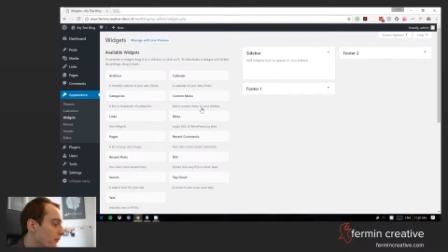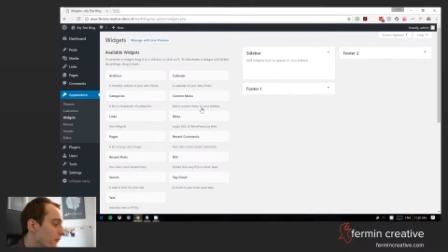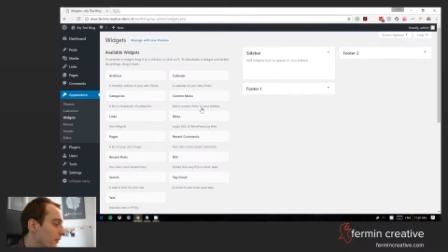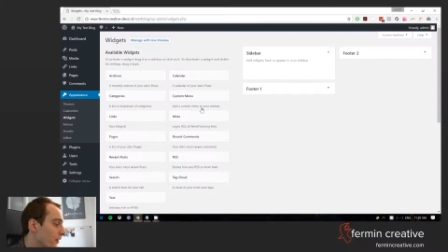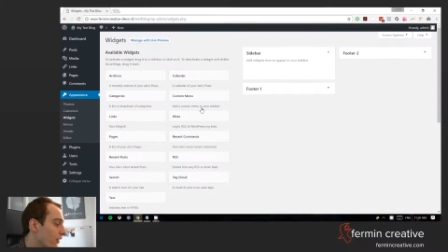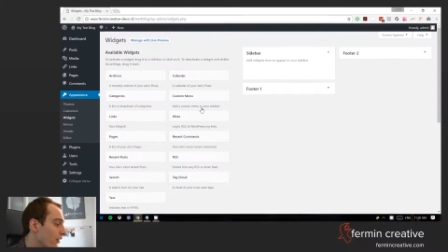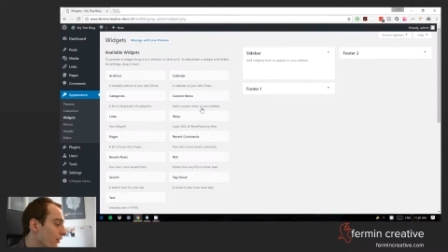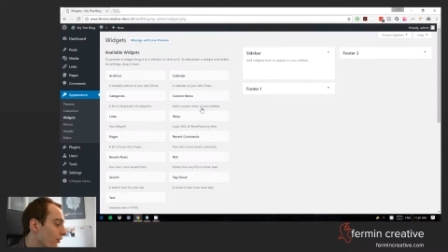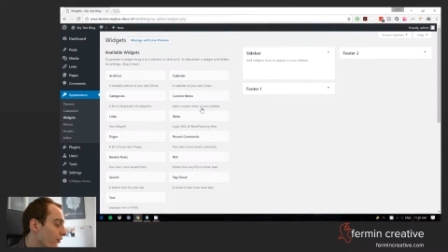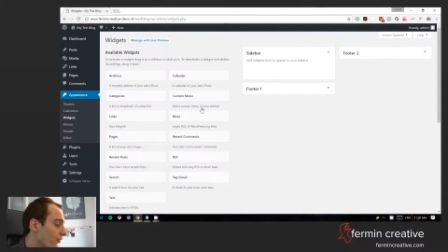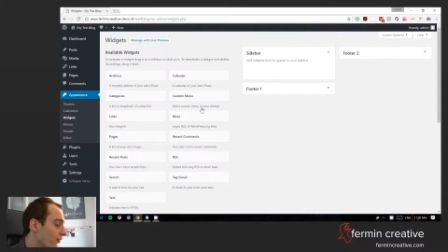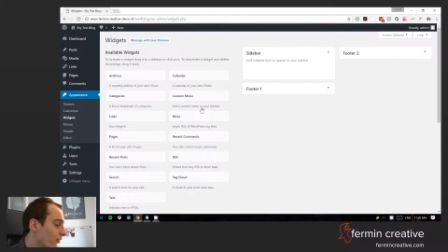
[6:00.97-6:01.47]

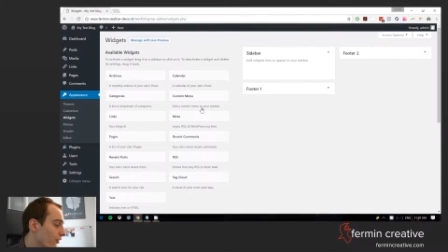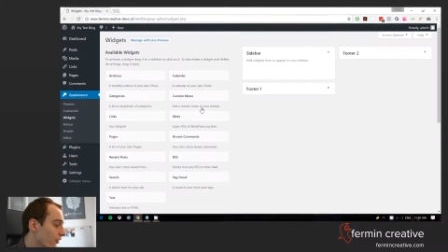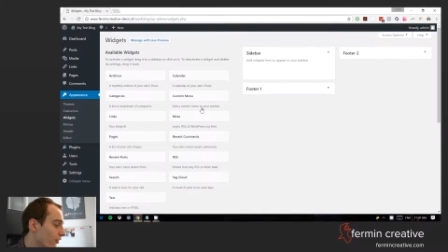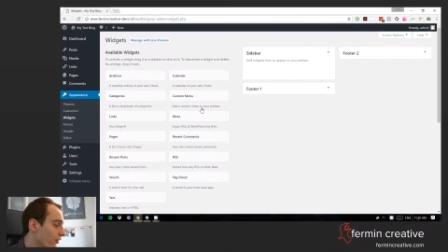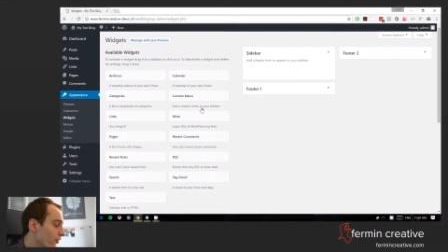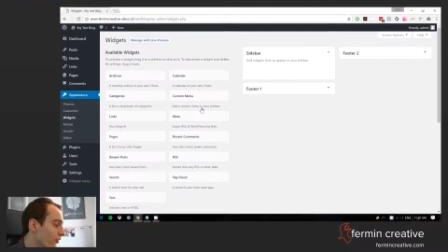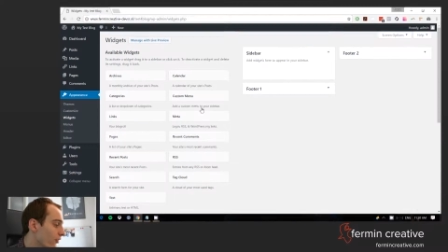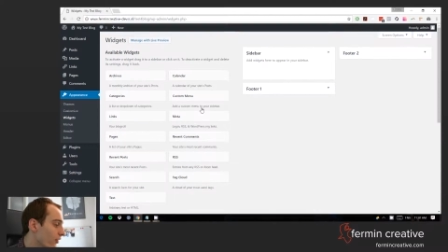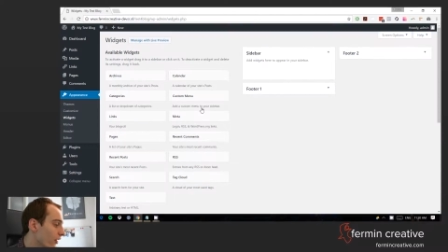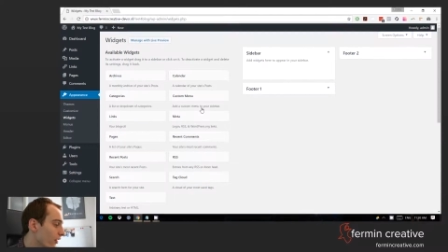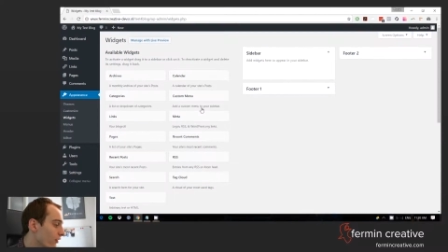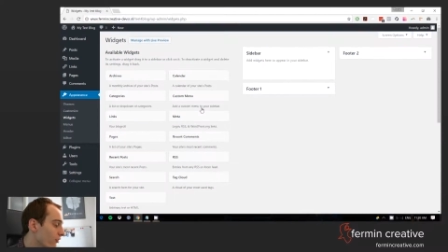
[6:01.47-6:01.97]
because
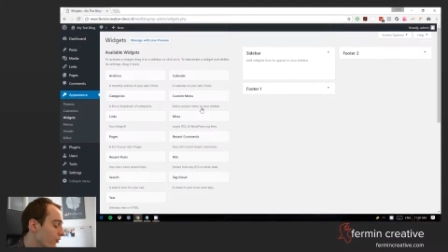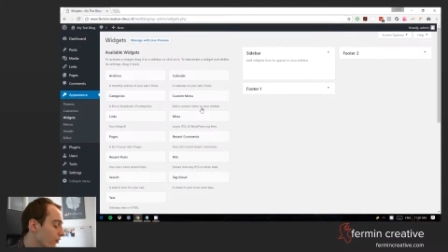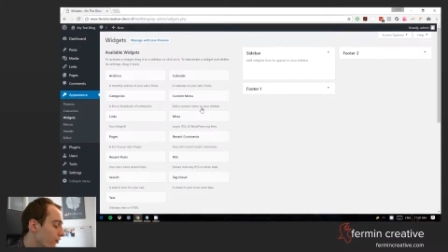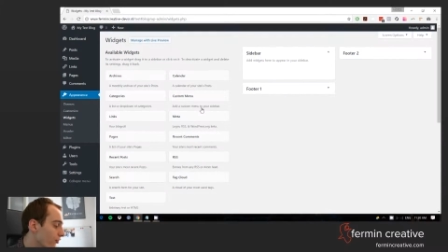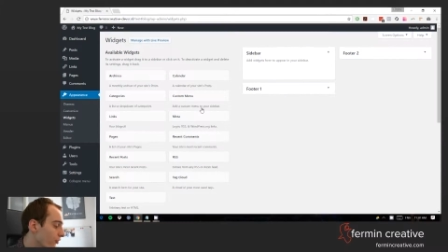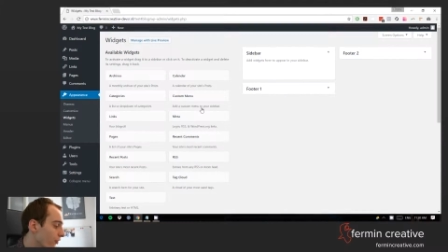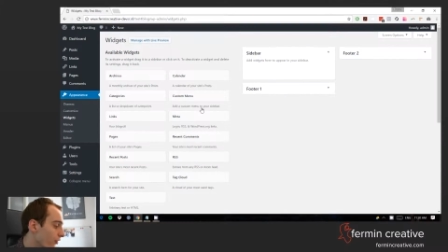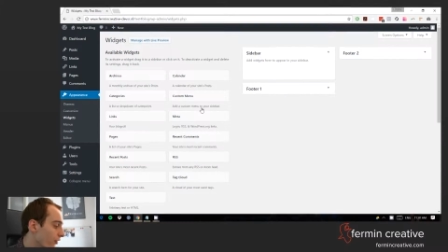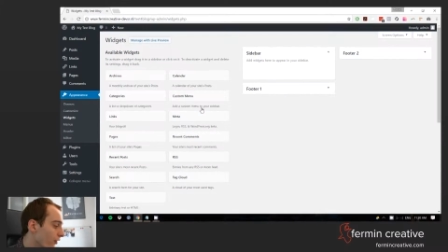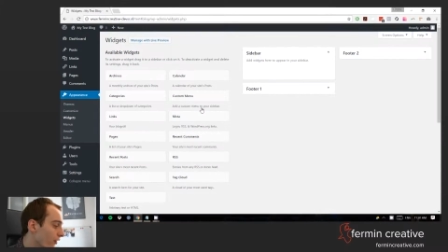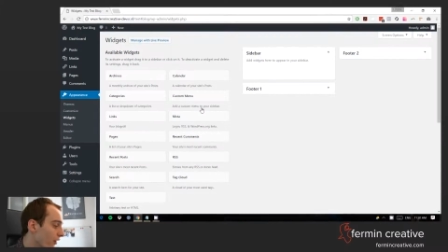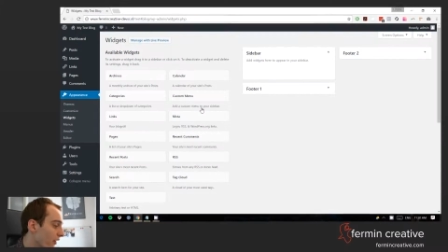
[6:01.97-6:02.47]
you can
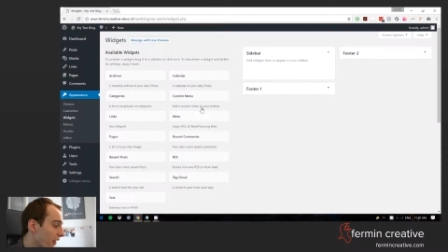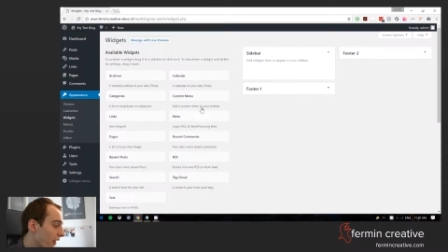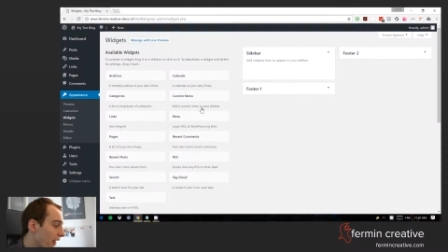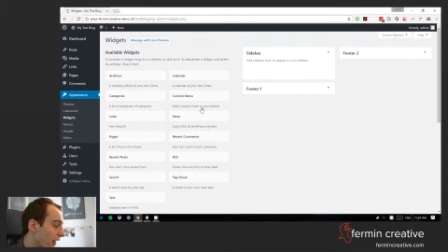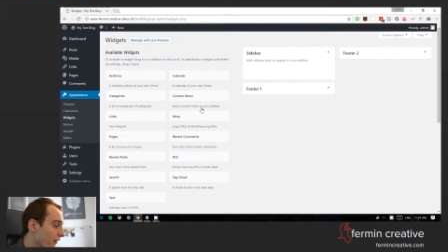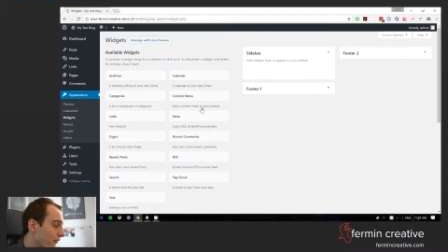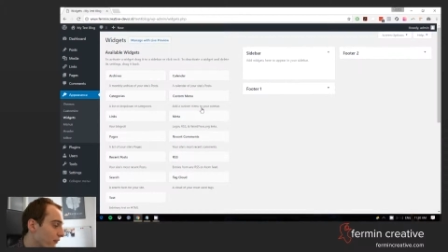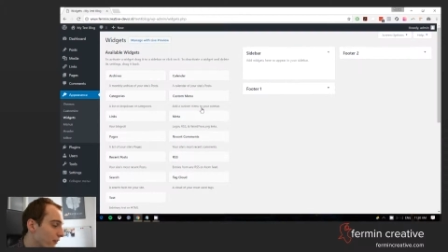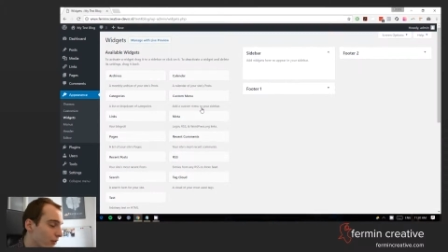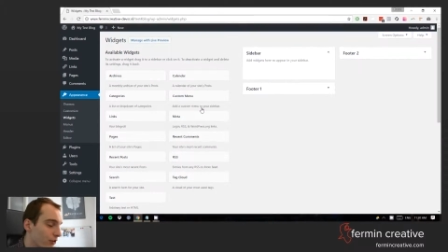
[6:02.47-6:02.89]
just add